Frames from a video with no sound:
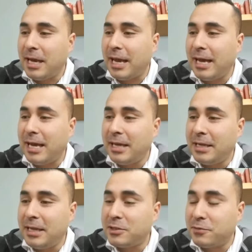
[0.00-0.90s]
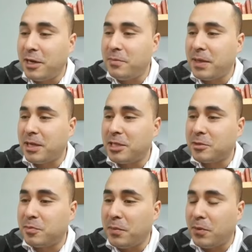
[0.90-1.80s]
And it's funny
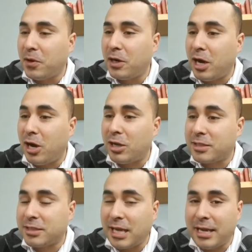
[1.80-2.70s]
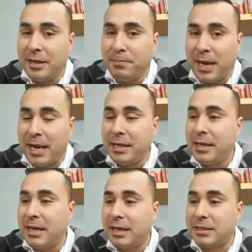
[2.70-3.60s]
because people are all excited buying
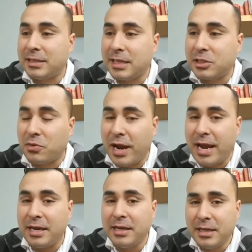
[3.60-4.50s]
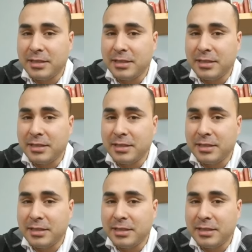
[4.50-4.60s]
in at $6,000,